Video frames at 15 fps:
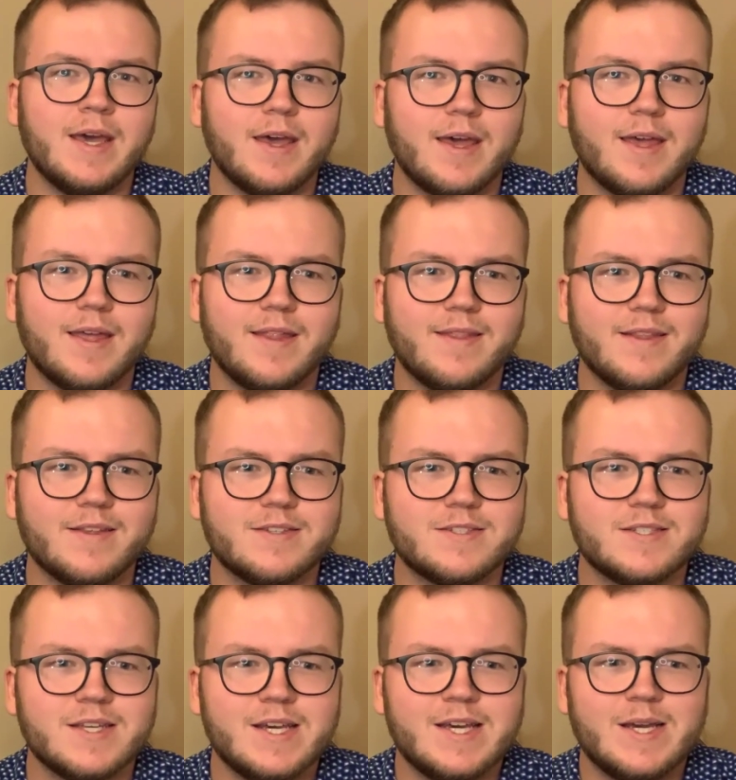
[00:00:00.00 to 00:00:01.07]
and
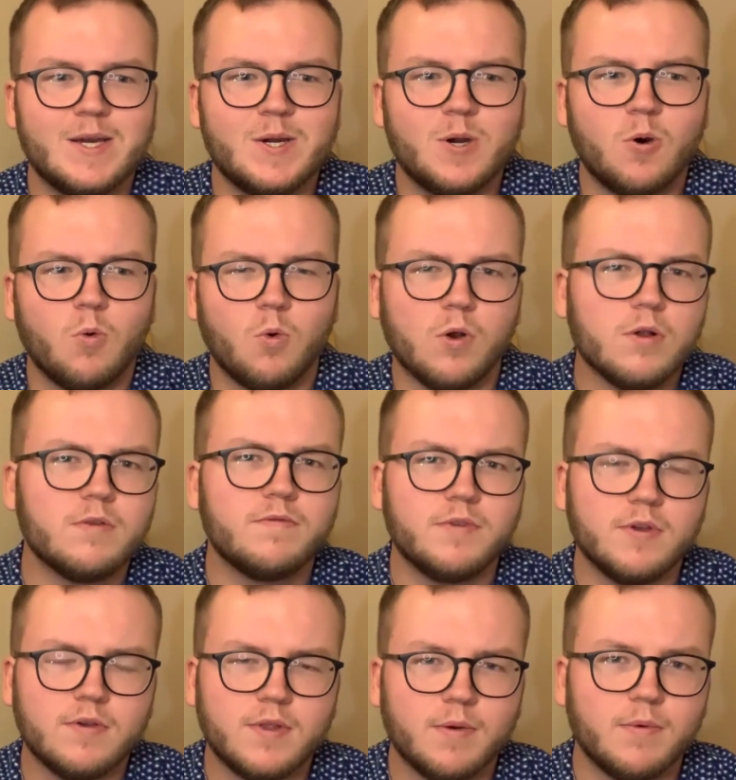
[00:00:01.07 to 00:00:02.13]
this
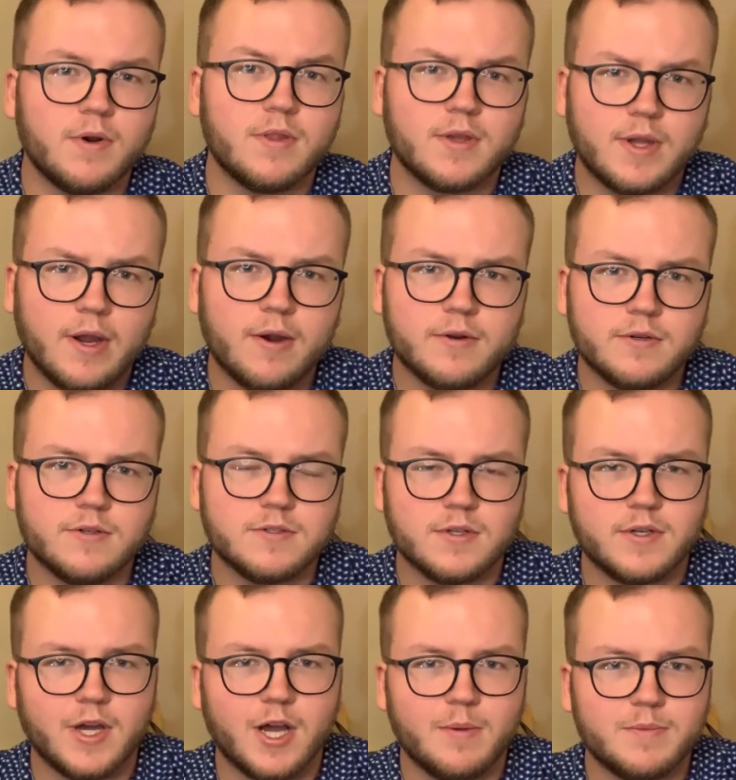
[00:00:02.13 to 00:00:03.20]
worldview that one of the characters
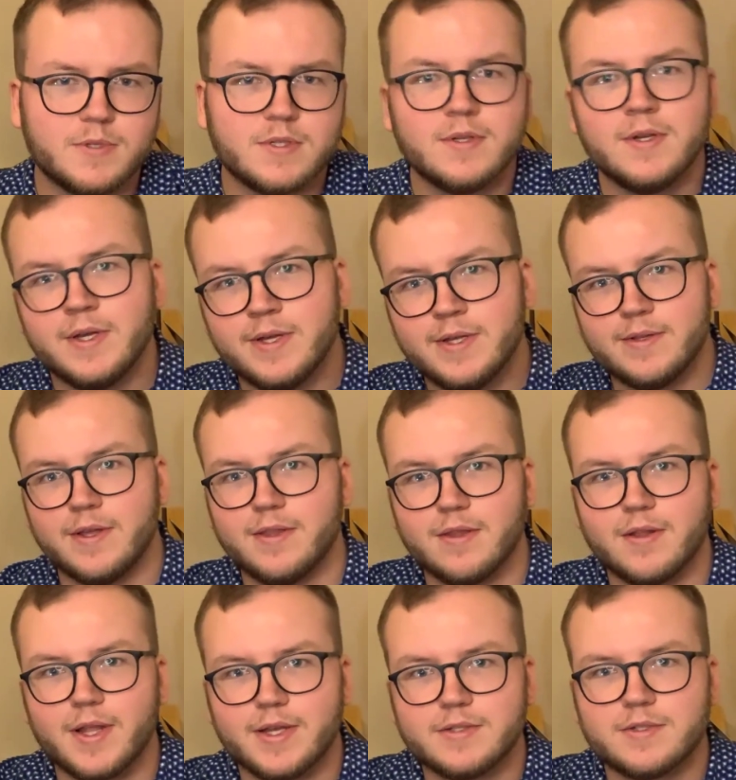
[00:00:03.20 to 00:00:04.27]
adopts in
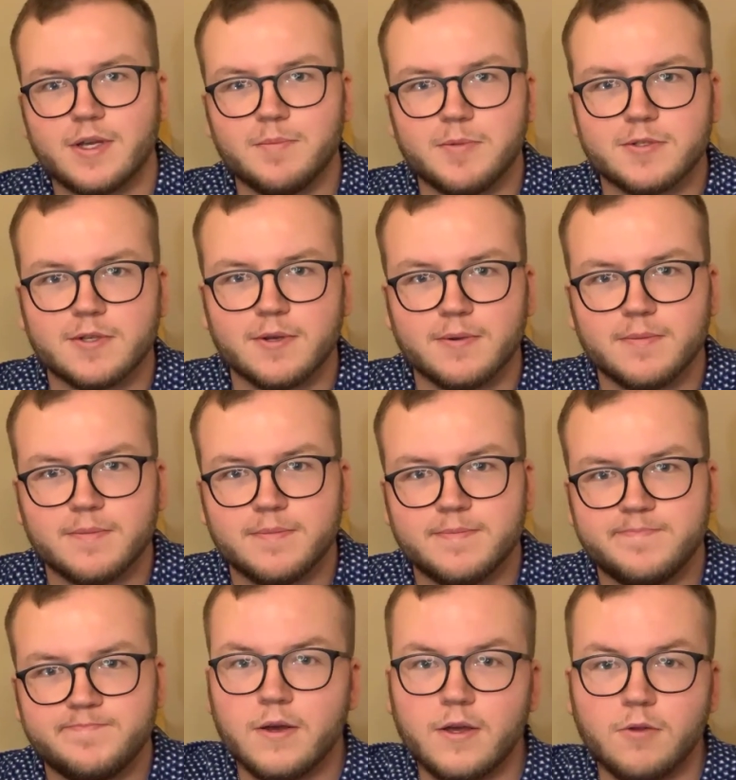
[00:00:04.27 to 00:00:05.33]
the last episode.
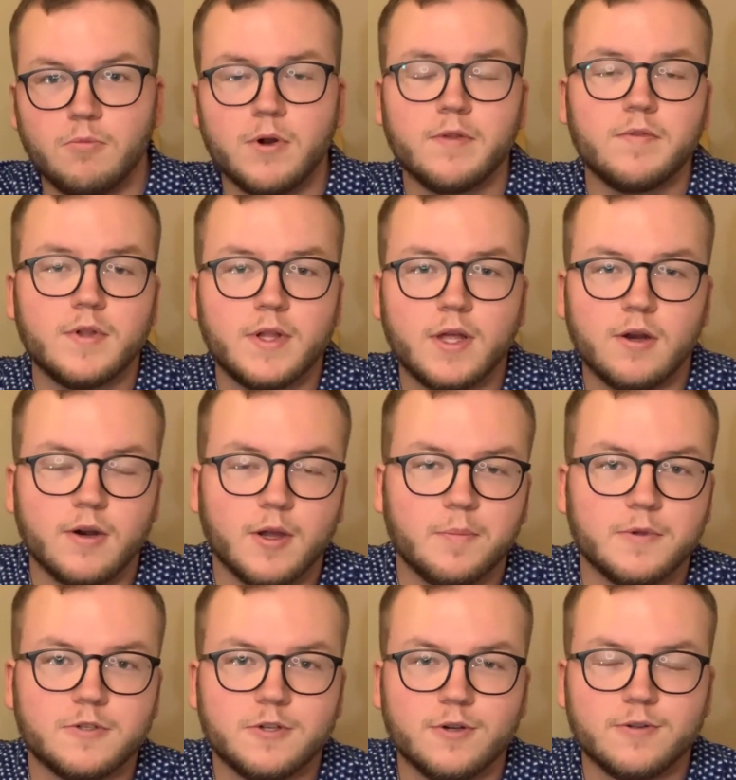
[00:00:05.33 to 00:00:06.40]
In one of the later
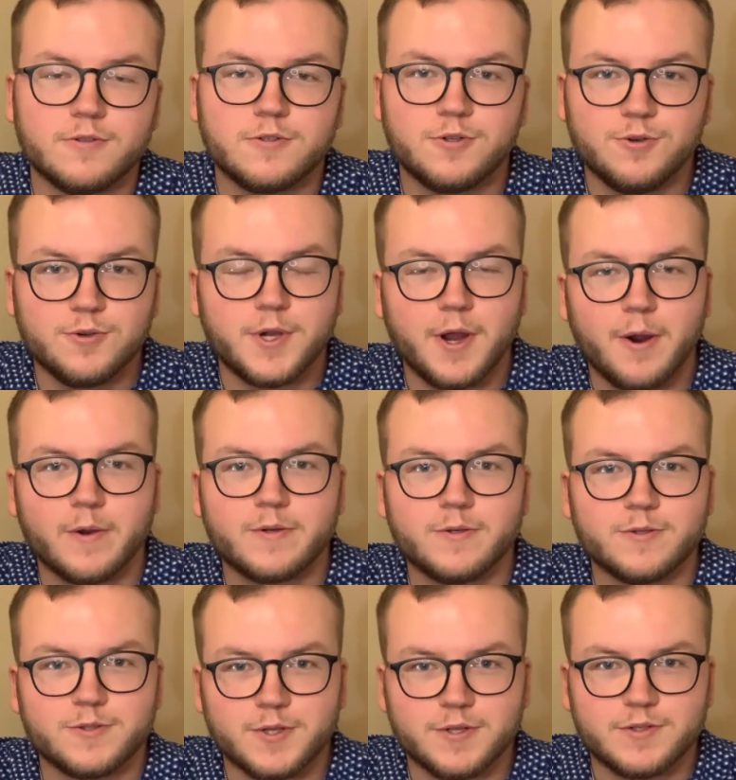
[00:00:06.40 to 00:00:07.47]
episodes, two
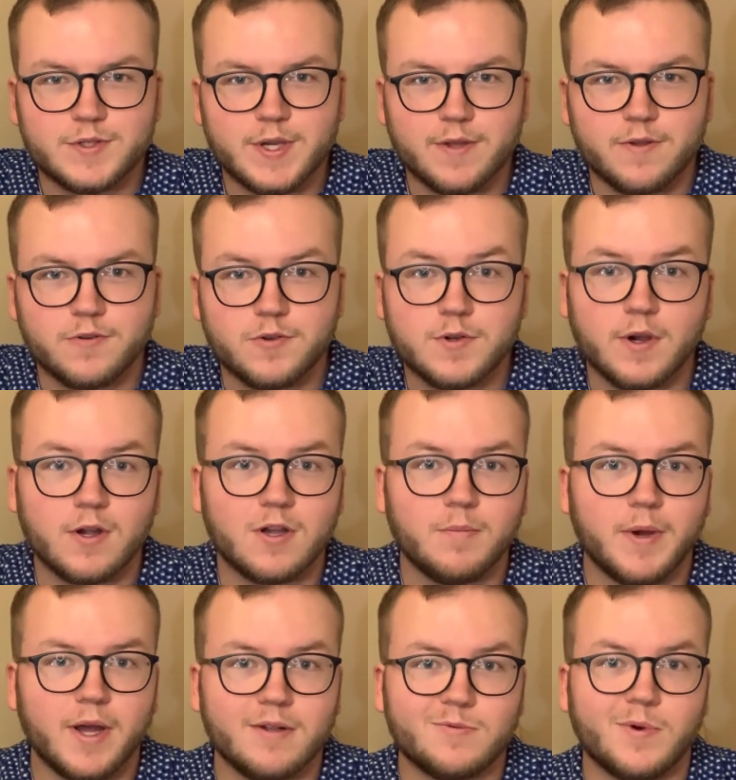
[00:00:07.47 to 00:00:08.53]
characters get together to talk
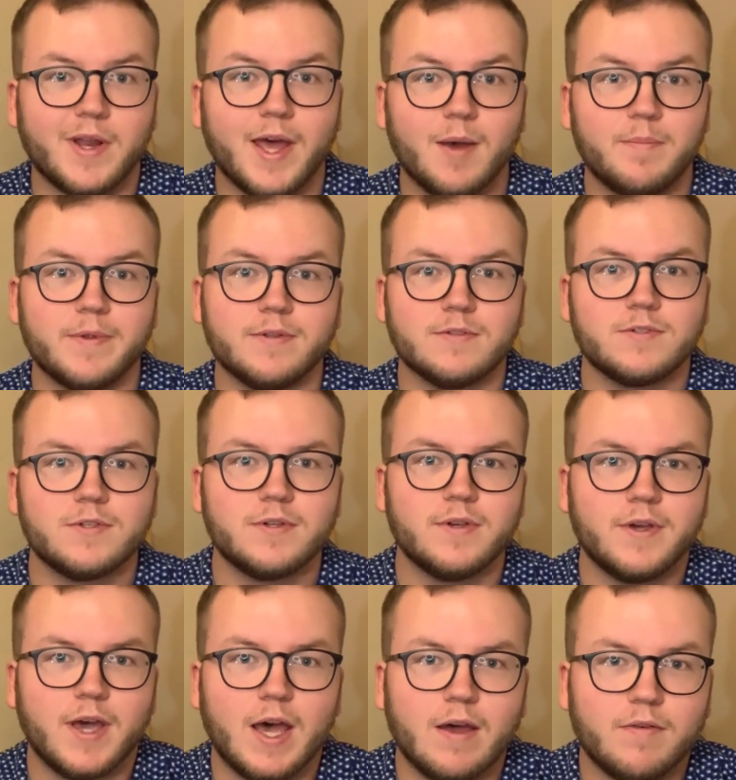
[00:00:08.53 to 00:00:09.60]
about what happens
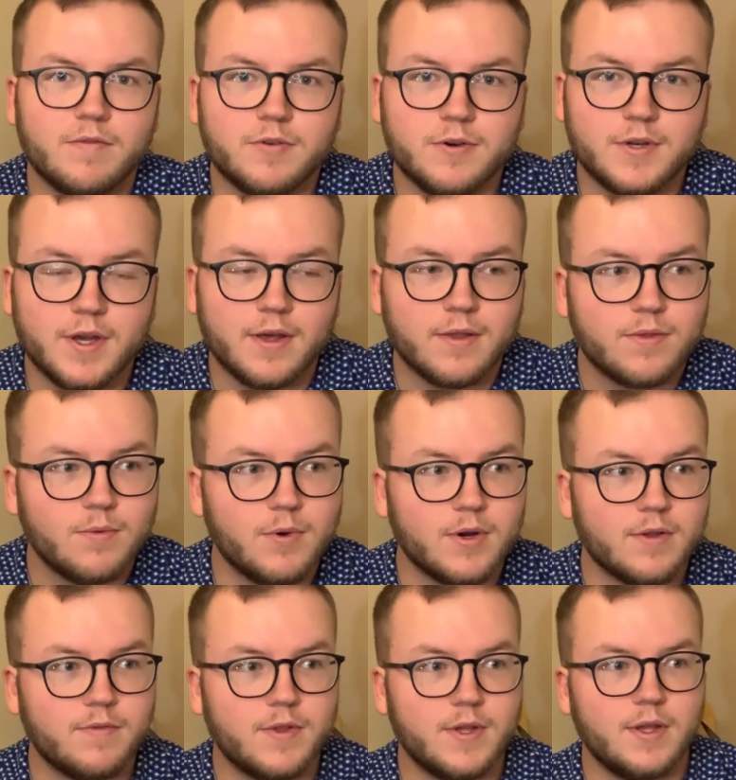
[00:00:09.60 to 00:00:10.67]
after death. One
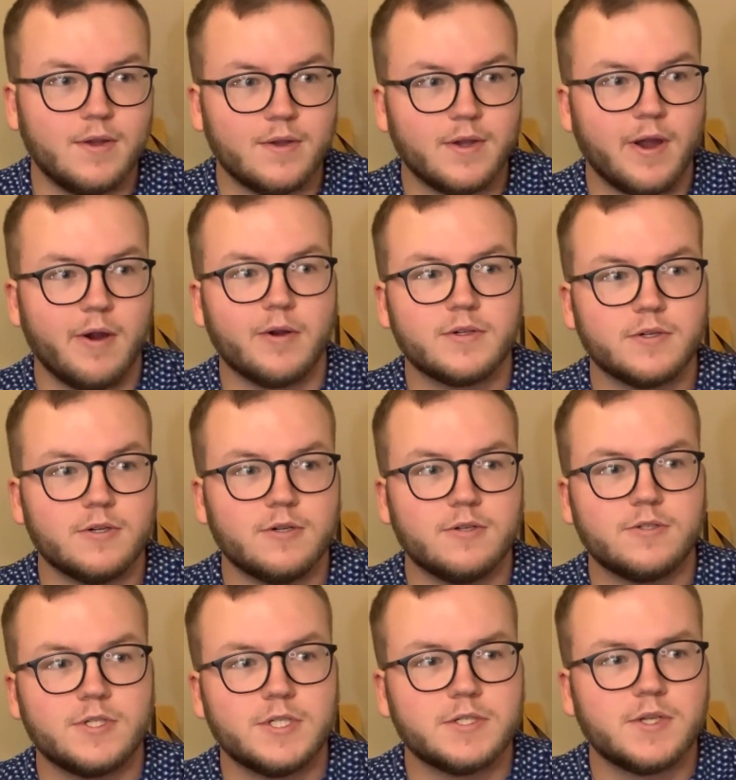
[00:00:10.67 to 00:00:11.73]
of the
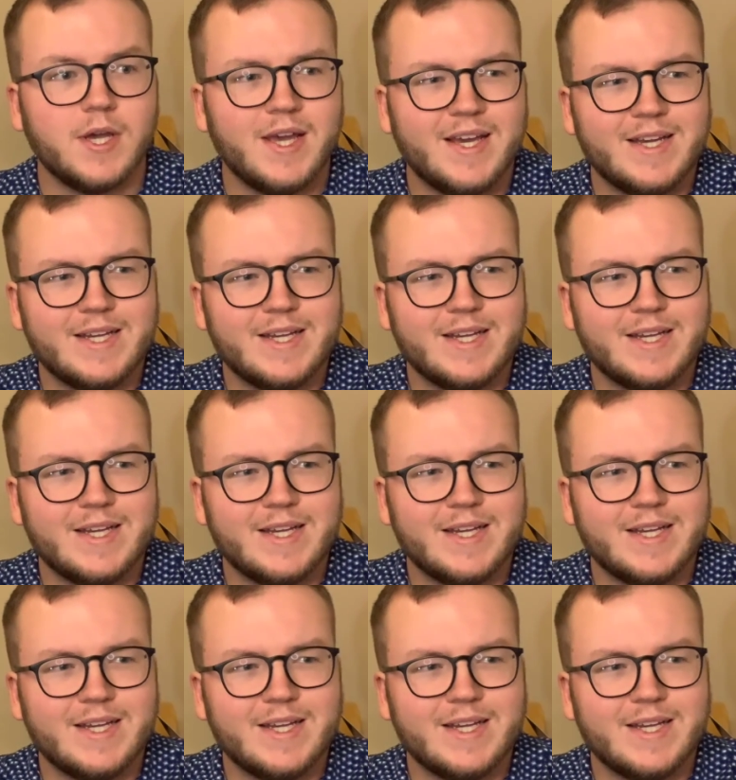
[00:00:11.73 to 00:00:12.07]
characters is,